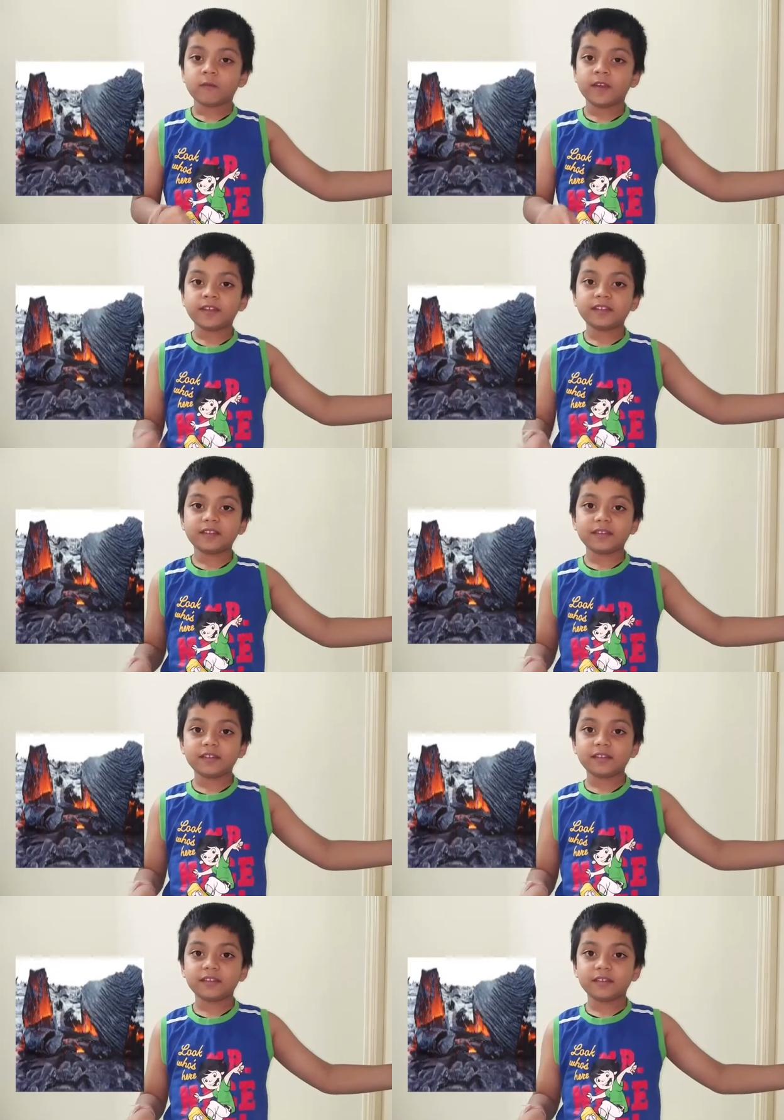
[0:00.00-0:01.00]
When,
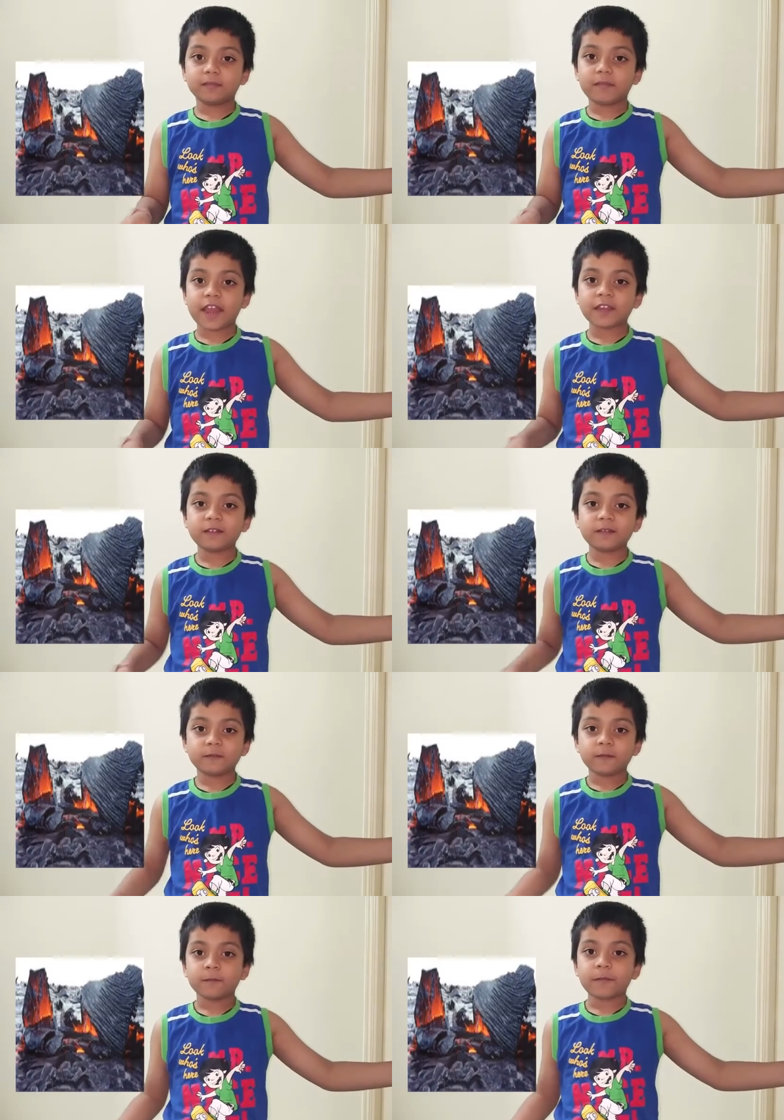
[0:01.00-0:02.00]
this, when
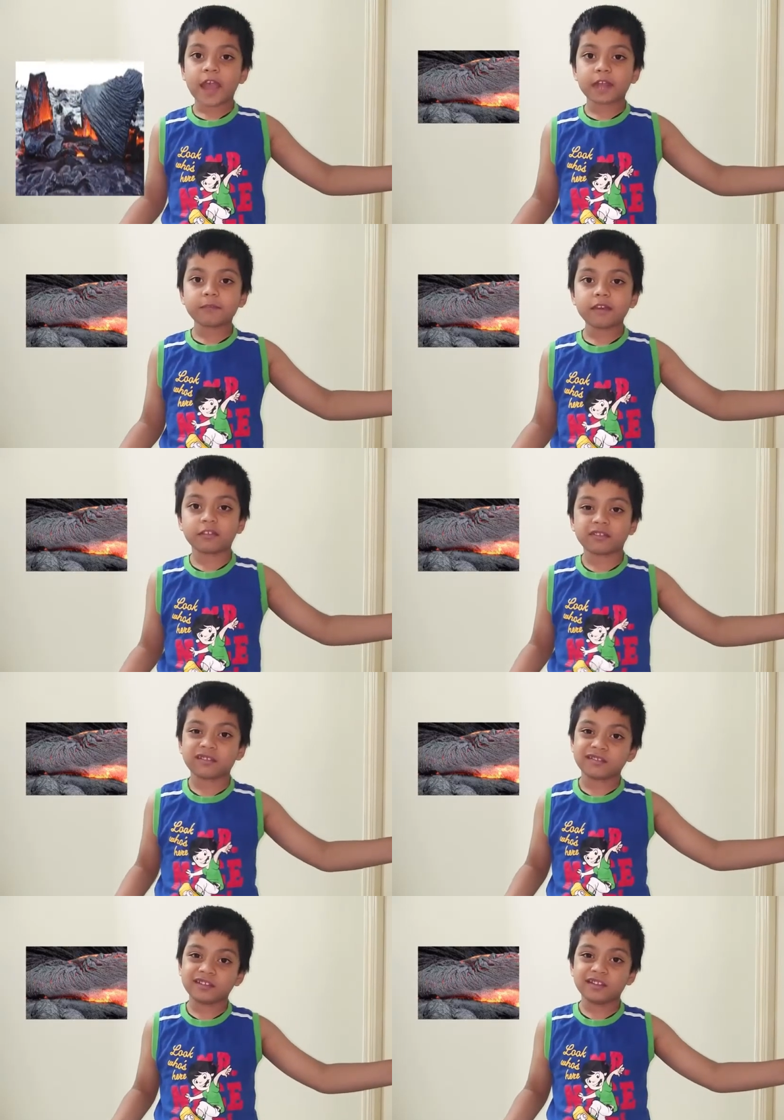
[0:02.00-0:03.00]
magma
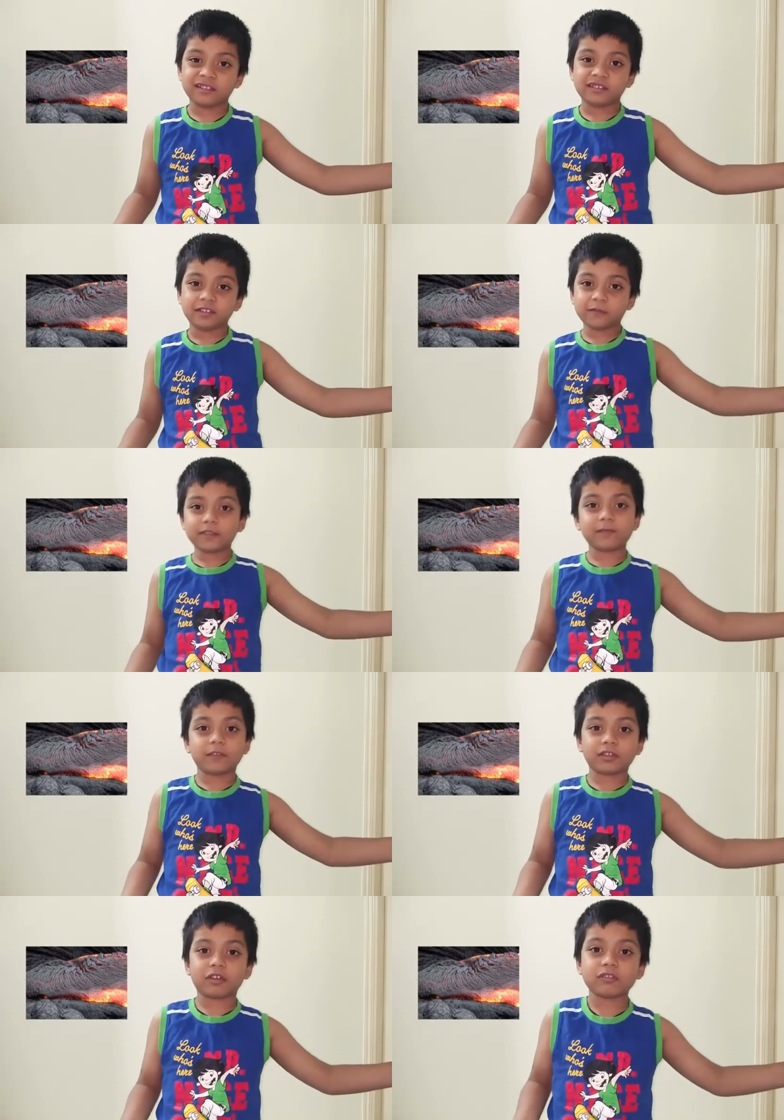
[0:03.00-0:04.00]
reaches the surface,
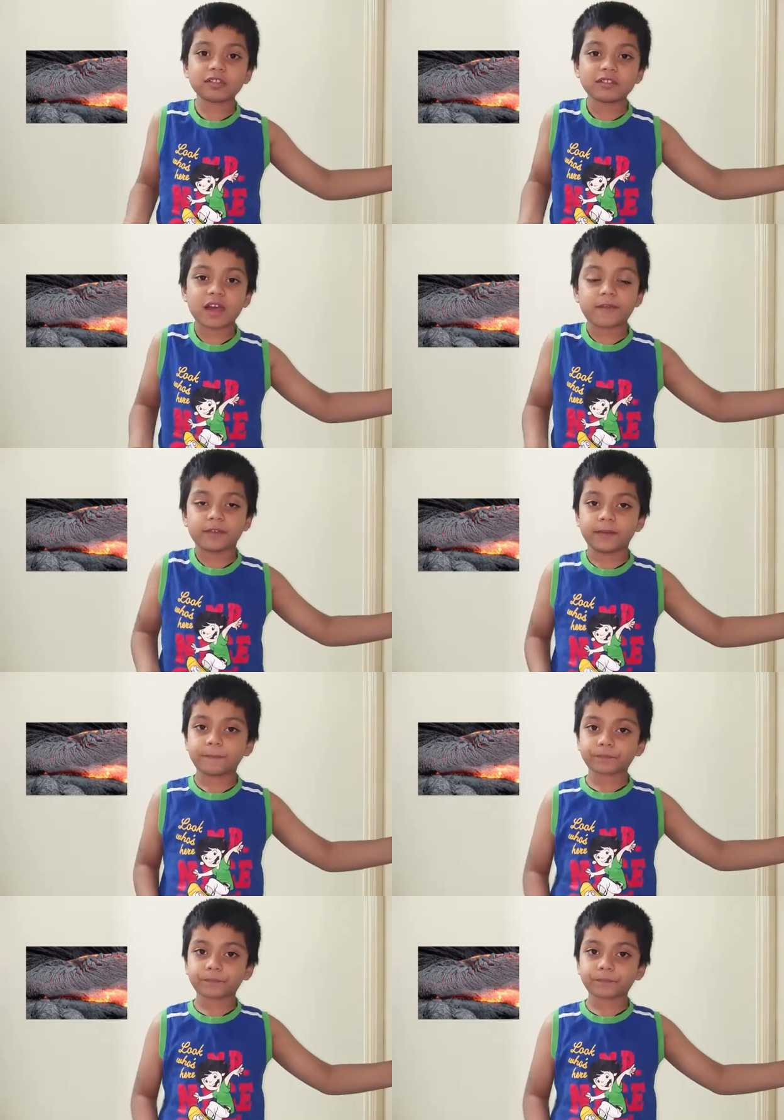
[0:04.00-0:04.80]
we call it lava.